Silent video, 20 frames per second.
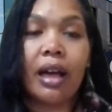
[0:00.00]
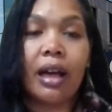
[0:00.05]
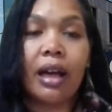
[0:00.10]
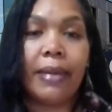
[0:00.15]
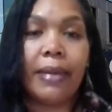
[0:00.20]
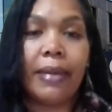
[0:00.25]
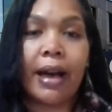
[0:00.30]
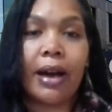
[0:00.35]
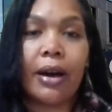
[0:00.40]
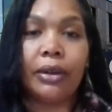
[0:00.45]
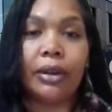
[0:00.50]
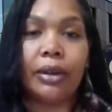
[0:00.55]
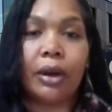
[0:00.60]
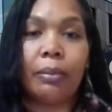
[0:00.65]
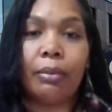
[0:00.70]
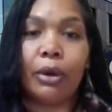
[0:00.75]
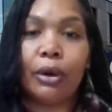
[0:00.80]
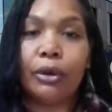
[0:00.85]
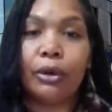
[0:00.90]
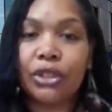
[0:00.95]
about
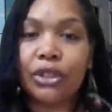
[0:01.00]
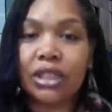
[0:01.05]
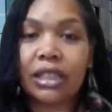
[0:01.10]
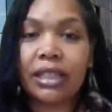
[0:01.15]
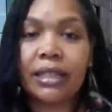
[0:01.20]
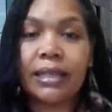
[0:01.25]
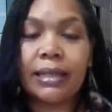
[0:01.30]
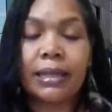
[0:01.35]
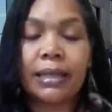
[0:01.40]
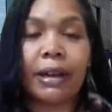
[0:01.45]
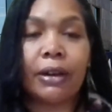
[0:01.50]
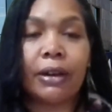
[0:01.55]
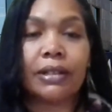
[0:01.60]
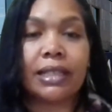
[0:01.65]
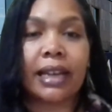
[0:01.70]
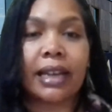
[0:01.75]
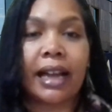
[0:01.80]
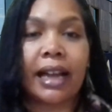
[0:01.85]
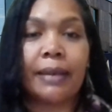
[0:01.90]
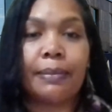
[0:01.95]
emotions, about
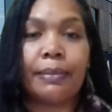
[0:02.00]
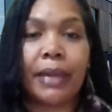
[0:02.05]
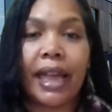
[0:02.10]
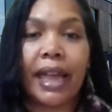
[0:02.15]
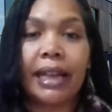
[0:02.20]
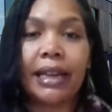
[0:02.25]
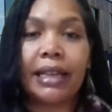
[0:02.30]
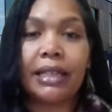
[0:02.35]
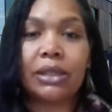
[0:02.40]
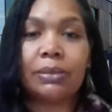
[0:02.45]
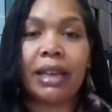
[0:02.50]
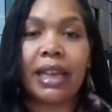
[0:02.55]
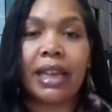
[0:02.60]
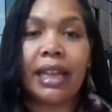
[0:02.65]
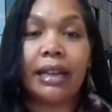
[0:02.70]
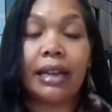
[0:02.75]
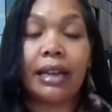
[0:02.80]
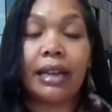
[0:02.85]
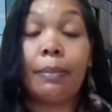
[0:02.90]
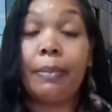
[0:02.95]
time
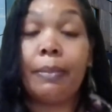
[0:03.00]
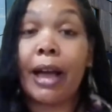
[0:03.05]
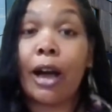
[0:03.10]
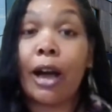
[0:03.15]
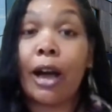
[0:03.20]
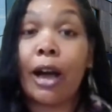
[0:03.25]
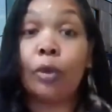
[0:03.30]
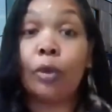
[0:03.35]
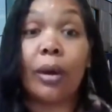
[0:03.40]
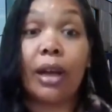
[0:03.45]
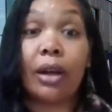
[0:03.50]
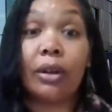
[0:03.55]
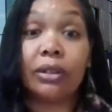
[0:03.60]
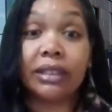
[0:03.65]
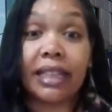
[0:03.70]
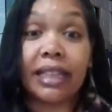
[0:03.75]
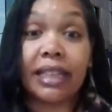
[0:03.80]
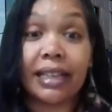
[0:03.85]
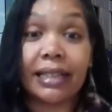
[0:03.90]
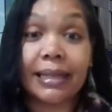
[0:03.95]
management, about
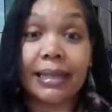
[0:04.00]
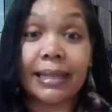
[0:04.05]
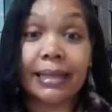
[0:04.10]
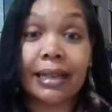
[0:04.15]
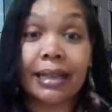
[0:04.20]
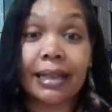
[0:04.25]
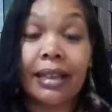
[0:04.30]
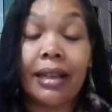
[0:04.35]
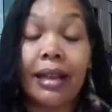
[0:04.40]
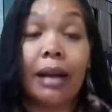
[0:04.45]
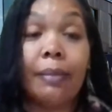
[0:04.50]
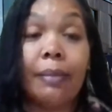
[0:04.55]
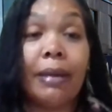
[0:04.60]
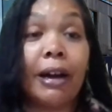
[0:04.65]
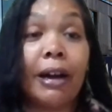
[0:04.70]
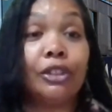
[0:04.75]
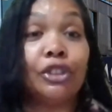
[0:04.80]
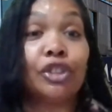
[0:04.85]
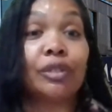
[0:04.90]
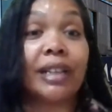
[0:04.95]
wellness,
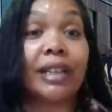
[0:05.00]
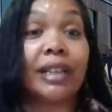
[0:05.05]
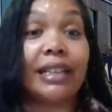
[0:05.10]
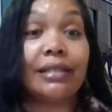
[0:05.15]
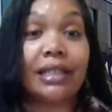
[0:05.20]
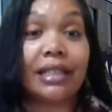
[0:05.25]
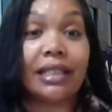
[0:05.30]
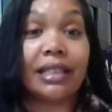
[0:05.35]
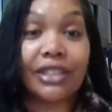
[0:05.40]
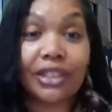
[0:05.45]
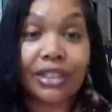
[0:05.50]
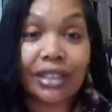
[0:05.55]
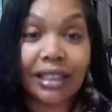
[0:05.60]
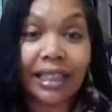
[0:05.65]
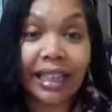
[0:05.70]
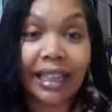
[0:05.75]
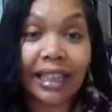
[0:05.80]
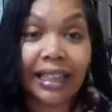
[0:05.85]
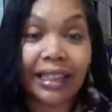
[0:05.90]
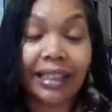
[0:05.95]
about
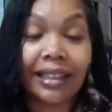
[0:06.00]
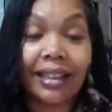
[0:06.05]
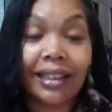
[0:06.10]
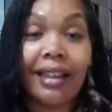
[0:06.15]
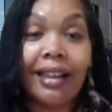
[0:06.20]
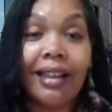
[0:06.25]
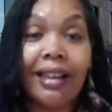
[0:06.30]
transitioning